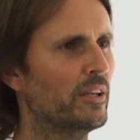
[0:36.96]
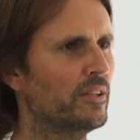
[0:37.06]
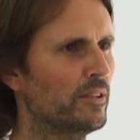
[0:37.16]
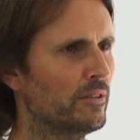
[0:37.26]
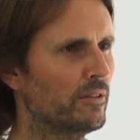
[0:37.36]

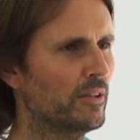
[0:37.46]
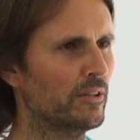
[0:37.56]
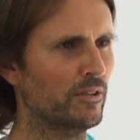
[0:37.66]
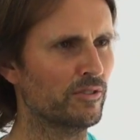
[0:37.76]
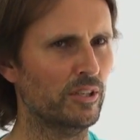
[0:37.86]
idea
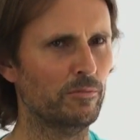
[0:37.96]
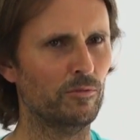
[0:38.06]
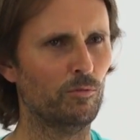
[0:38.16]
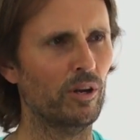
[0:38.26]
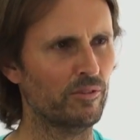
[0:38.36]
and concept
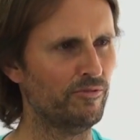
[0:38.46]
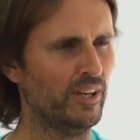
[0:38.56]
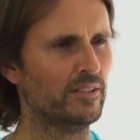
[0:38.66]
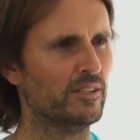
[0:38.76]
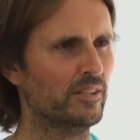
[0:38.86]
of what
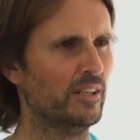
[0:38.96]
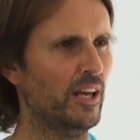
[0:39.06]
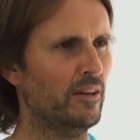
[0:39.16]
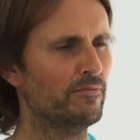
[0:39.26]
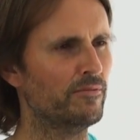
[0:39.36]
effect does it
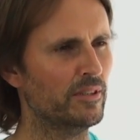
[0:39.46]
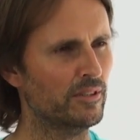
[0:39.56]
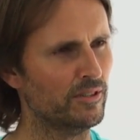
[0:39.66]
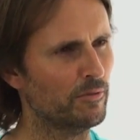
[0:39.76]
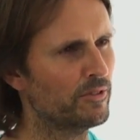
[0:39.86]
have?
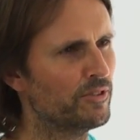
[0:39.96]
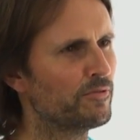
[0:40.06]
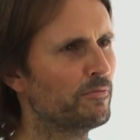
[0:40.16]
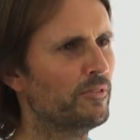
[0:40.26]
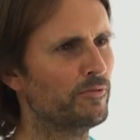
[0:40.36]

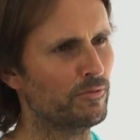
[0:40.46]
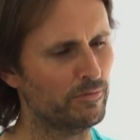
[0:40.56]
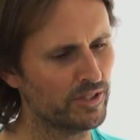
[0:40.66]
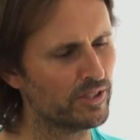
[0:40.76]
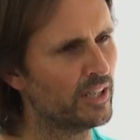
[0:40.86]
If you
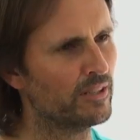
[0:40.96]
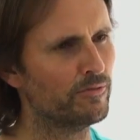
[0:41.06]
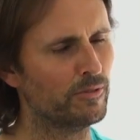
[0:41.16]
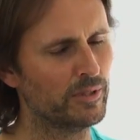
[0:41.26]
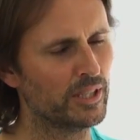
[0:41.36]
restate it
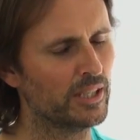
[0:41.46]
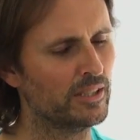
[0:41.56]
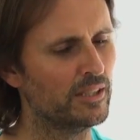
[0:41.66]
for me again.